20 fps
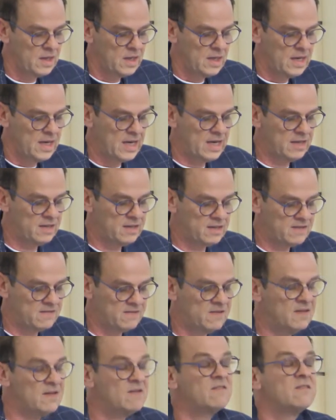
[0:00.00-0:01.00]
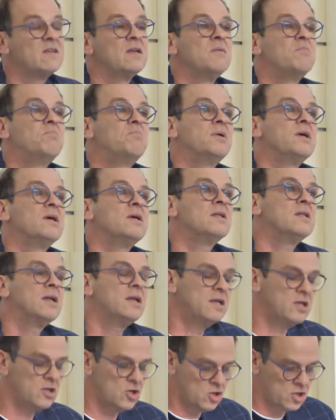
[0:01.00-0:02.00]
and the 16p
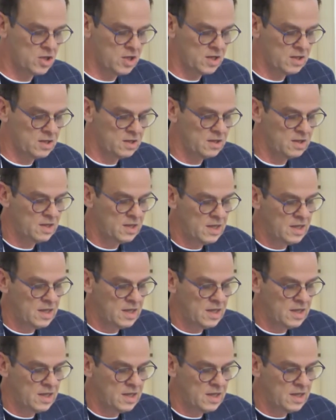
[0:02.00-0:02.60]
deletion,